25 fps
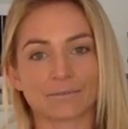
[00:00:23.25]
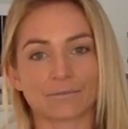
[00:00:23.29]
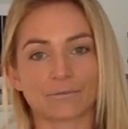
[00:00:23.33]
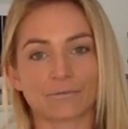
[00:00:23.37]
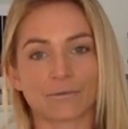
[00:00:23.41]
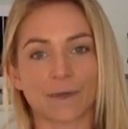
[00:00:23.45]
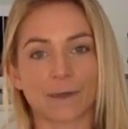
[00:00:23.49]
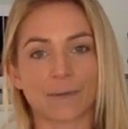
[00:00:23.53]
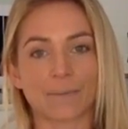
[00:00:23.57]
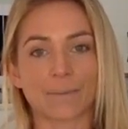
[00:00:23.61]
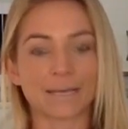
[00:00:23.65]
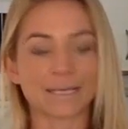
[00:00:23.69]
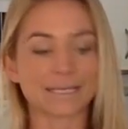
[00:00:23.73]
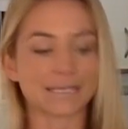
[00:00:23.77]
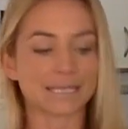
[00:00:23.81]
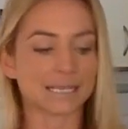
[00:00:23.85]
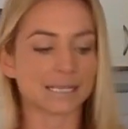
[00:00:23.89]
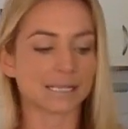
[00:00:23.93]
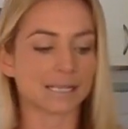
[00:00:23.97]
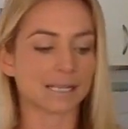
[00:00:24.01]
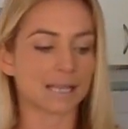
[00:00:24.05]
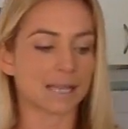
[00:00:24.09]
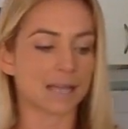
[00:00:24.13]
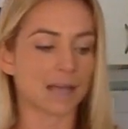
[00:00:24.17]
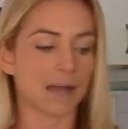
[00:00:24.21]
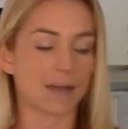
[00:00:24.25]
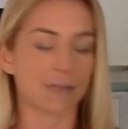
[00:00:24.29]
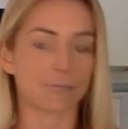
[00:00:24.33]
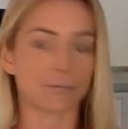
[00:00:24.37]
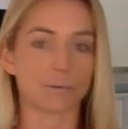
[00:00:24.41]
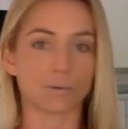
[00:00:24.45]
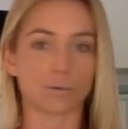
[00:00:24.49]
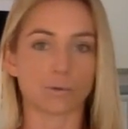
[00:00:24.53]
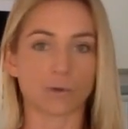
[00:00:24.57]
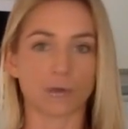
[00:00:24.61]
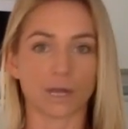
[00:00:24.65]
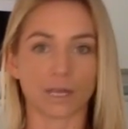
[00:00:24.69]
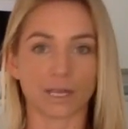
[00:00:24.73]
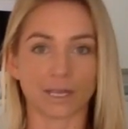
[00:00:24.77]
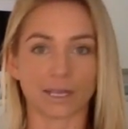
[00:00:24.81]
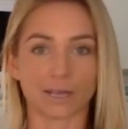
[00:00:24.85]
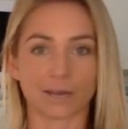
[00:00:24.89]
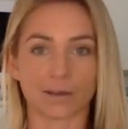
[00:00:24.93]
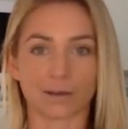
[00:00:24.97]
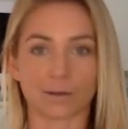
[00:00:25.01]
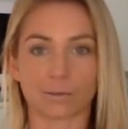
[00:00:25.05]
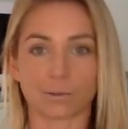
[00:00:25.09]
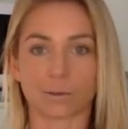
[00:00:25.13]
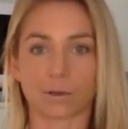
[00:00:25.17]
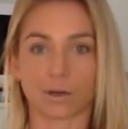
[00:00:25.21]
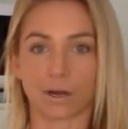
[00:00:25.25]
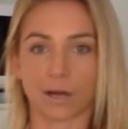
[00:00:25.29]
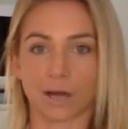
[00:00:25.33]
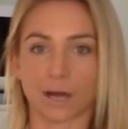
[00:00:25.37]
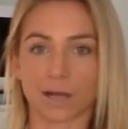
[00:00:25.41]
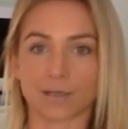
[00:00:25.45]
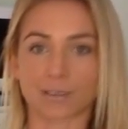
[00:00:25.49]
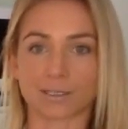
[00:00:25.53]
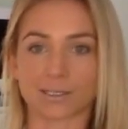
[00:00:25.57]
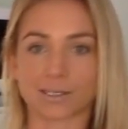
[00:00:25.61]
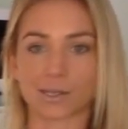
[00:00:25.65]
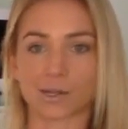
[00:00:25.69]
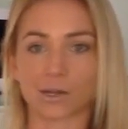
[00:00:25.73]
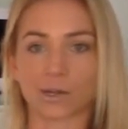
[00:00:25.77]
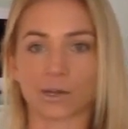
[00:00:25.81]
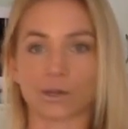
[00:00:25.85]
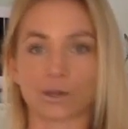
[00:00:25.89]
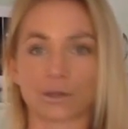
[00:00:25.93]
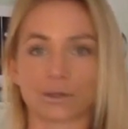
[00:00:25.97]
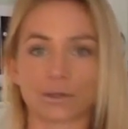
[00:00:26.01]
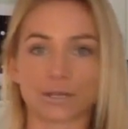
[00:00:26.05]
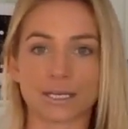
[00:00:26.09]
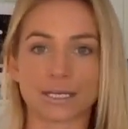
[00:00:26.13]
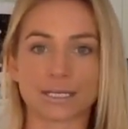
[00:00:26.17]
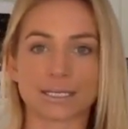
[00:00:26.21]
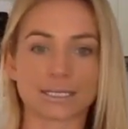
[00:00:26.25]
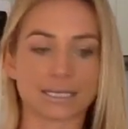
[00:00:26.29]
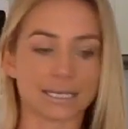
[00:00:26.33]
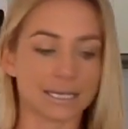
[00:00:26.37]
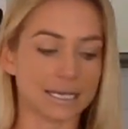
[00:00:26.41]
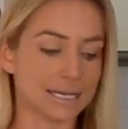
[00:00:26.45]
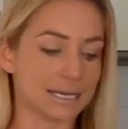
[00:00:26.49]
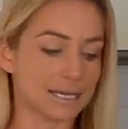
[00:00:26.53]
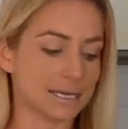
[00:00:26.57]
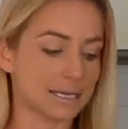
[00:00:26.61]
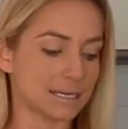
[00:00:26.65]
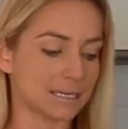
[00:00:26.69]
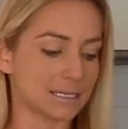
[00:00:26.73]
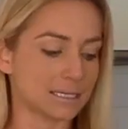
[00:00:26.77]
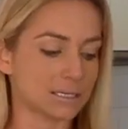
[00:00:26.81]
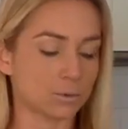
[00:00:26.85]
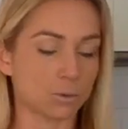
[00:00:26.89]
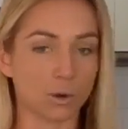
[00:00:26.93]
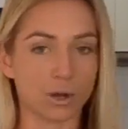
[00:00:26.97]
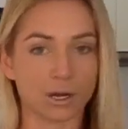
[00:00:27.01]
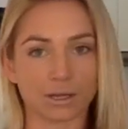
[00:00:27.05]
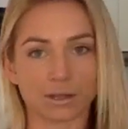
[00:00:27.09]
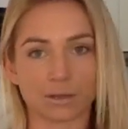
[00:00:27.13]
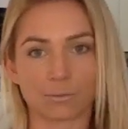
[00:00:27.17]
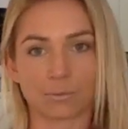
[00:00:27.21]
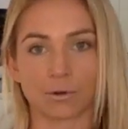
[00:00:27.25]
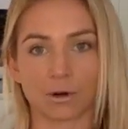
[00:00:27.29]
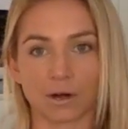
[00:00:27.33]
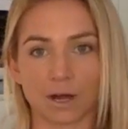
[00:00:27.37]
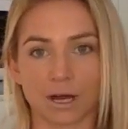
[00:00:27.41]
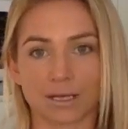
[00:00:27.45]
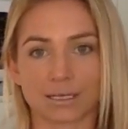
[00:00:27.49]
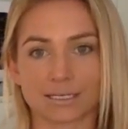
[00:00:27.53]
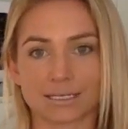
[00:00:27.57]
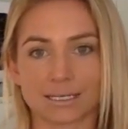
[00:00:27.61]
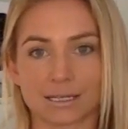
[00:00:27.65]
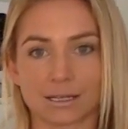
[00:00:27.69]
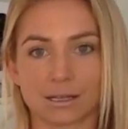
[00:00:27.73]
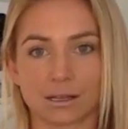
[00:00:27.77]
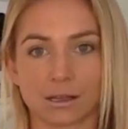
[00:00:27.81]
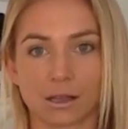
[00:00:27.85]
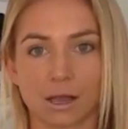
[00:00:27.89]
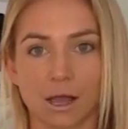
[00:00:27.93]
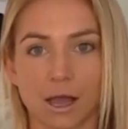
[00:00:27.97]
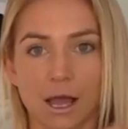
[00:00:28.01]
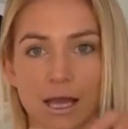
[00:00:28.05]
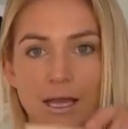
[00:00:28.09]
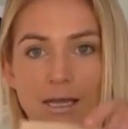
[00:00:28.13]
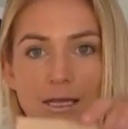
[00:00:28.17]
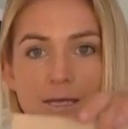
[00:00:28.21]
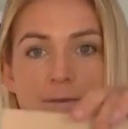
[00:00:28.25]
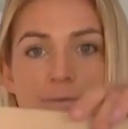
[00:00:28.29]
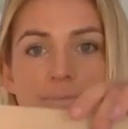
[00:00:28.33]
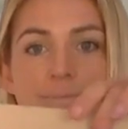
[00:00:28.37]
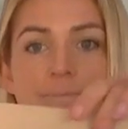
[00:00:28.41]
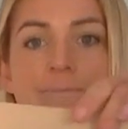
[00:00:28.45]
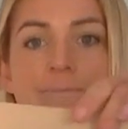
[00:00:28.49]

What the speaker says: but basically I've been working on a product. So this is one of the products in the line.